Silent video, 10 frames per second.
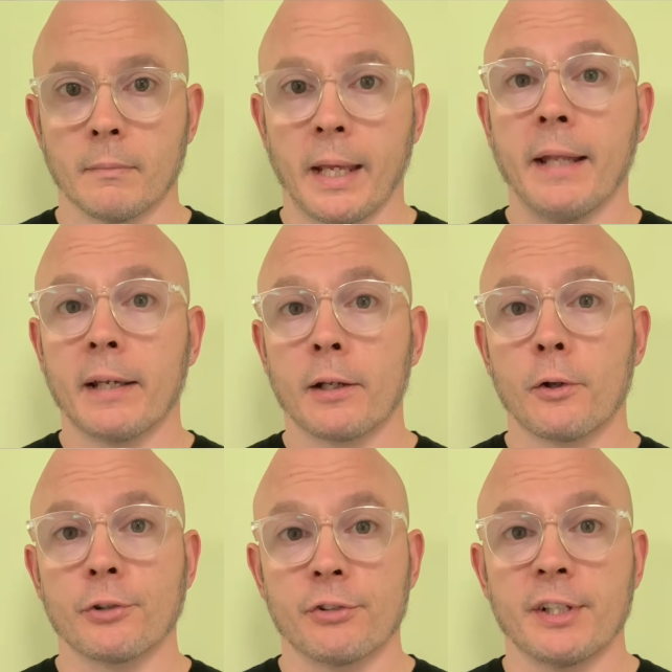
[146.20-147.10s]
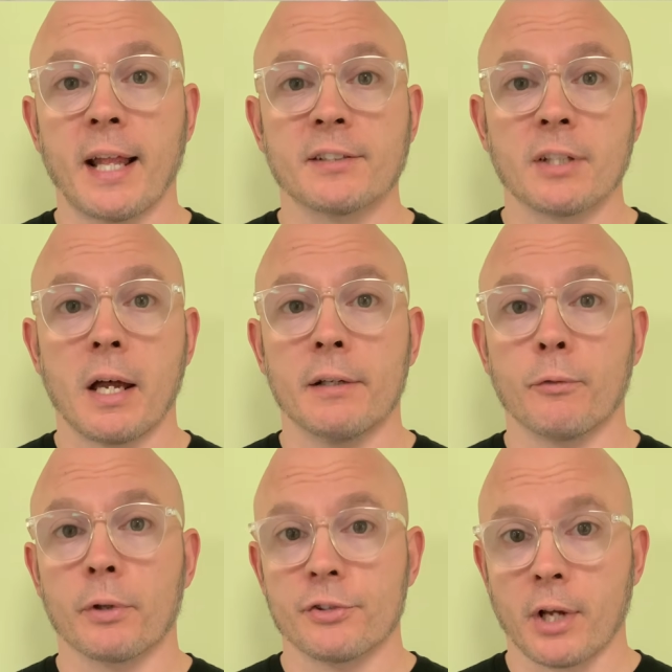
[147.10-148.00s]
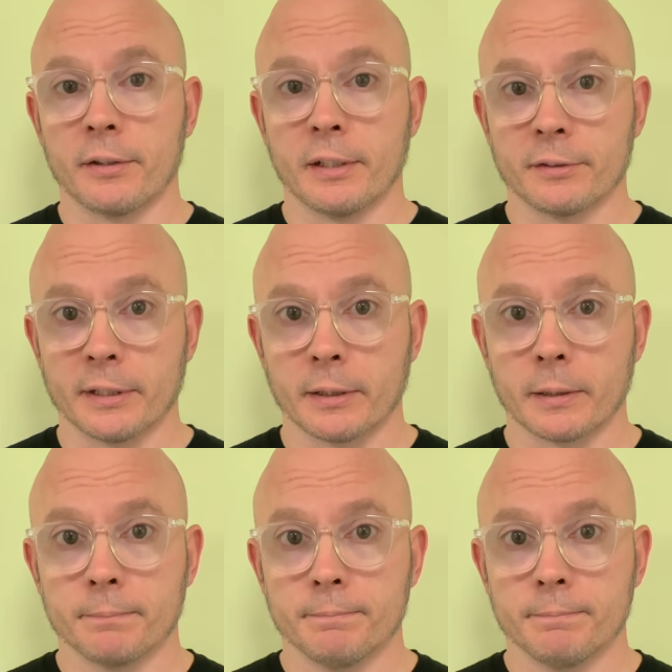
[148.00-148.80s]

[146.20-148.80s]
and I could also see that sign for the John Deere dealer.